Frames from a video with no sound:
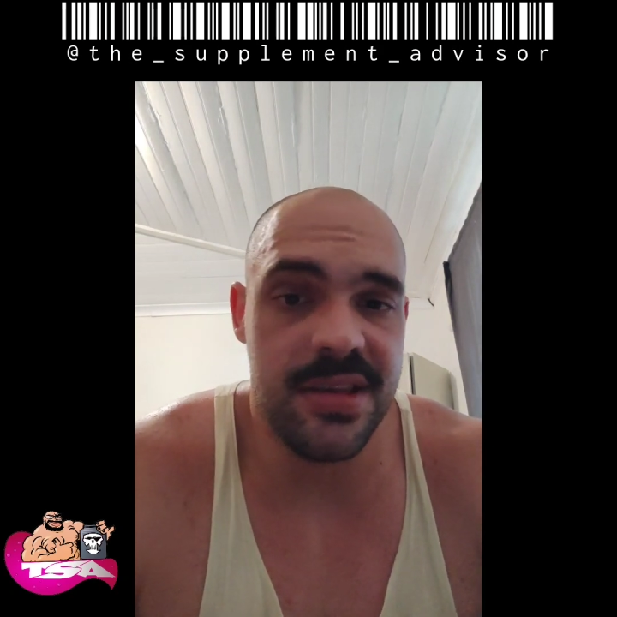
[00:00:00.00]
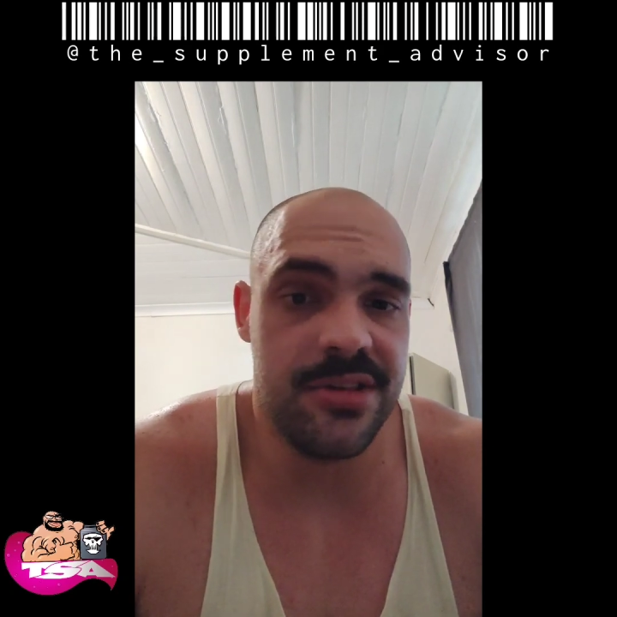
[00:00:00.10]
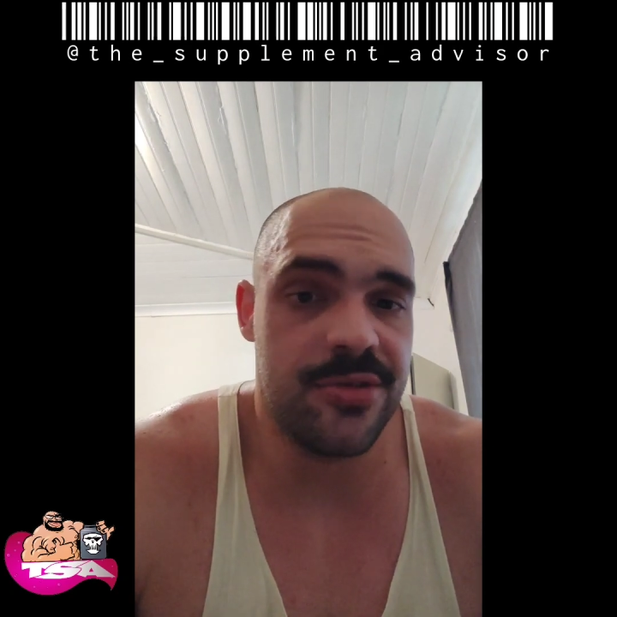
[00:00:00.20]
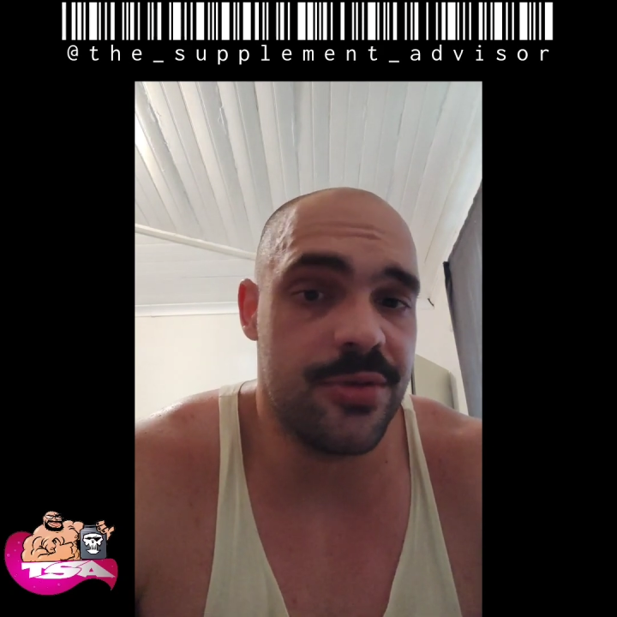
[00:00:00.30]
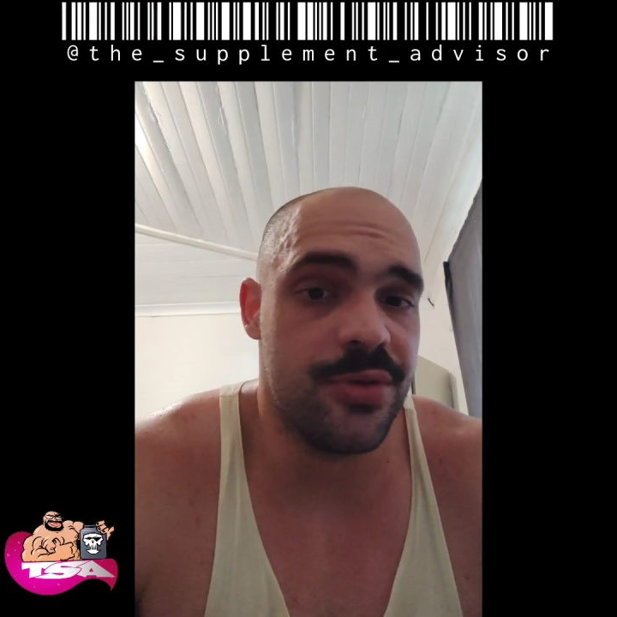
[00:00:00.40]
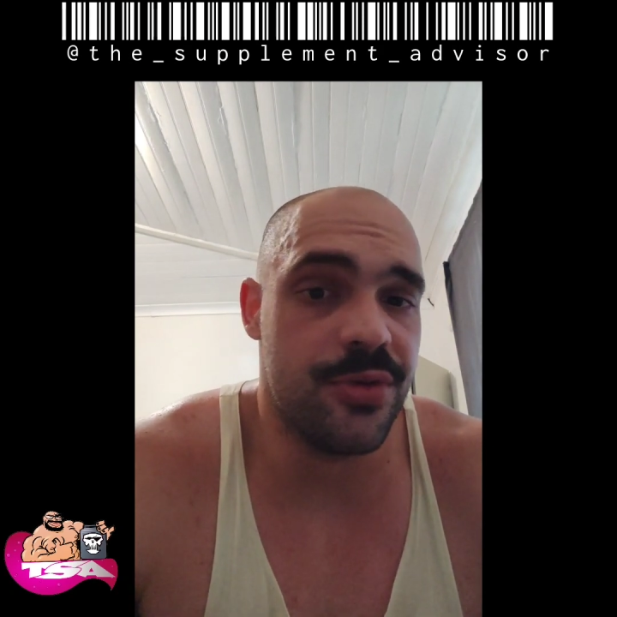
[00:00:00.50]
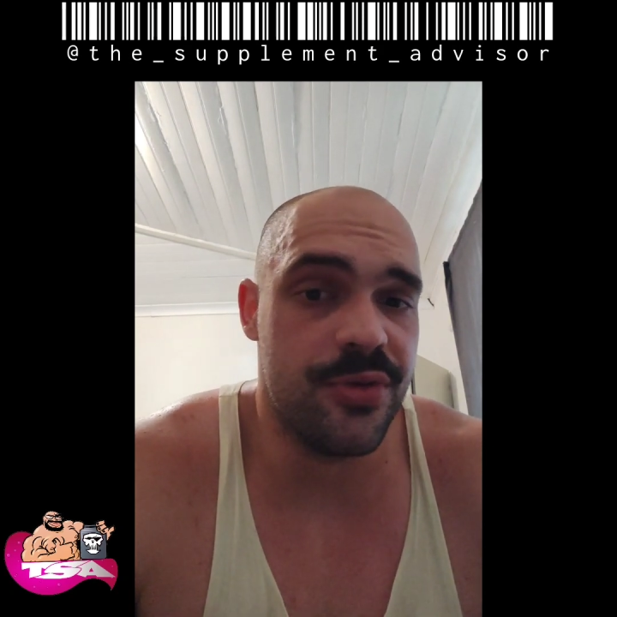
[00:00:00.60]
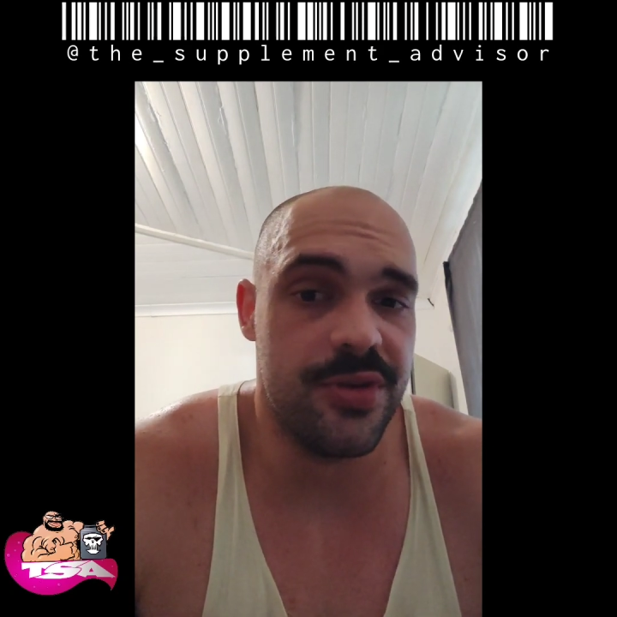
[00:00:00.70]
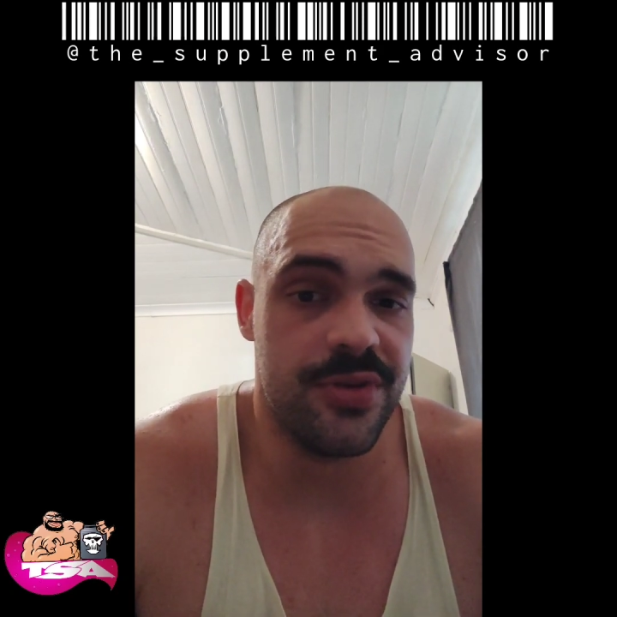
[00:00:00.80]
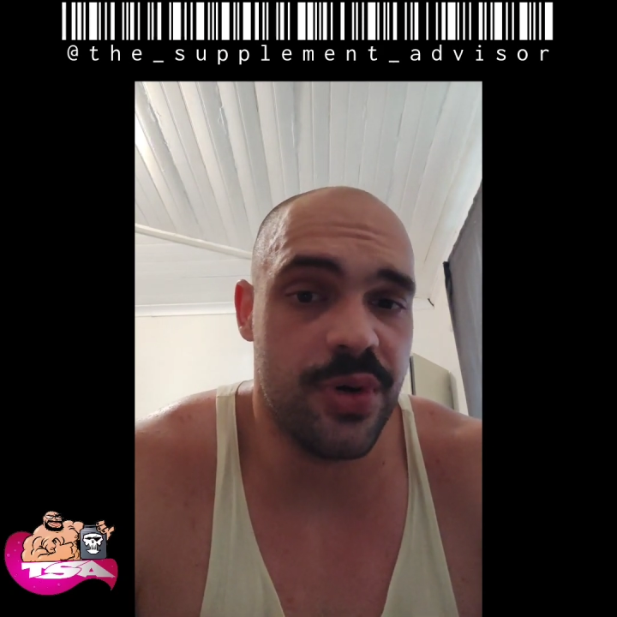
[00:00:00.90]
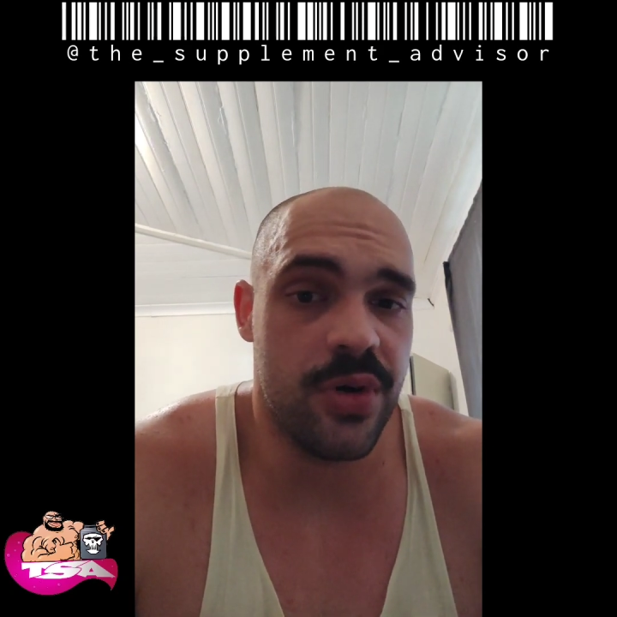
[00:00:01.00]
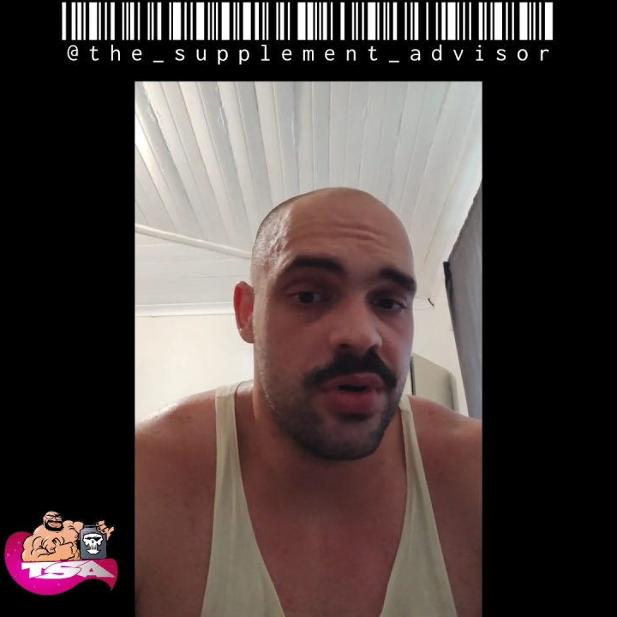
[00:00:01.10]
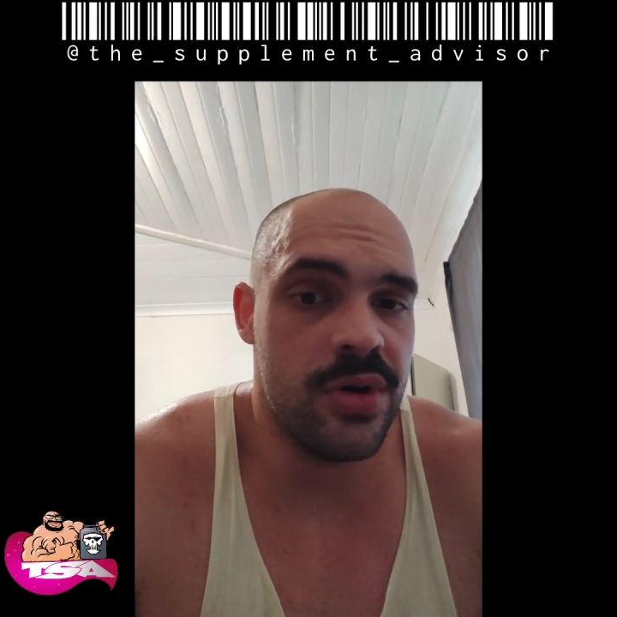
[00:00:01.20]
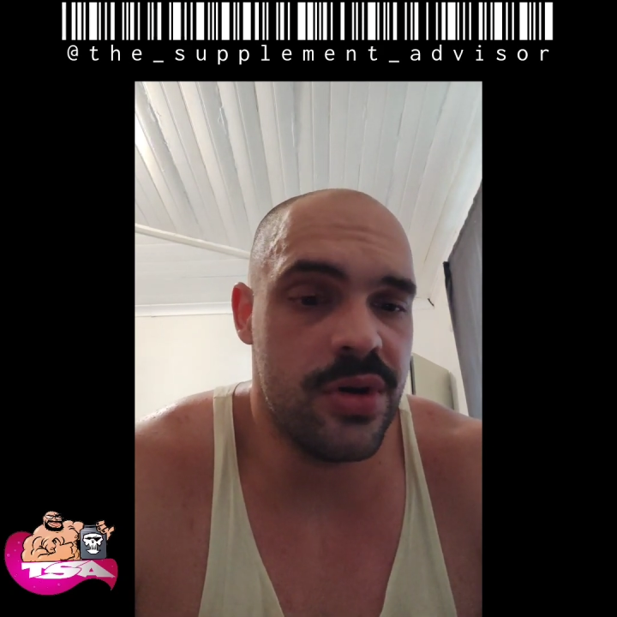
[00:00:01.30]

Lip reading: is through the roof as well.